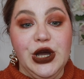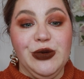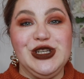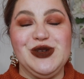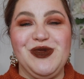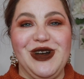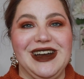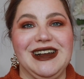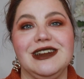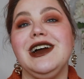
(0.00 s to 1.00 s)
which
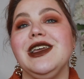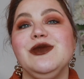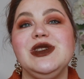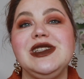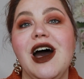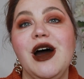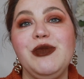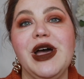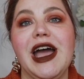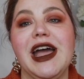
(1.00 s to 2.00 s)
product I used
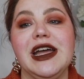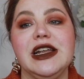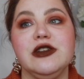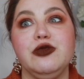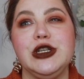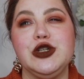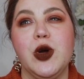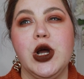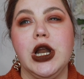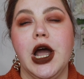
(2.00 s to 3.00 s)
up and which
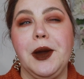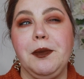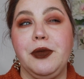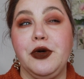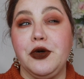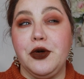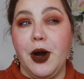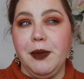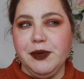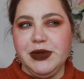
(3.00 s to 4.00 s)
one I
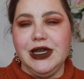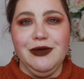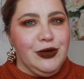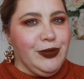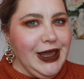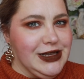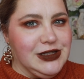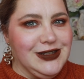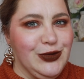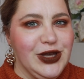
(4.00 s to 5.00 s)
probably
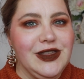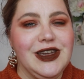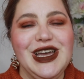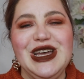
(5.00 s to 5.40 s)
replaced it with.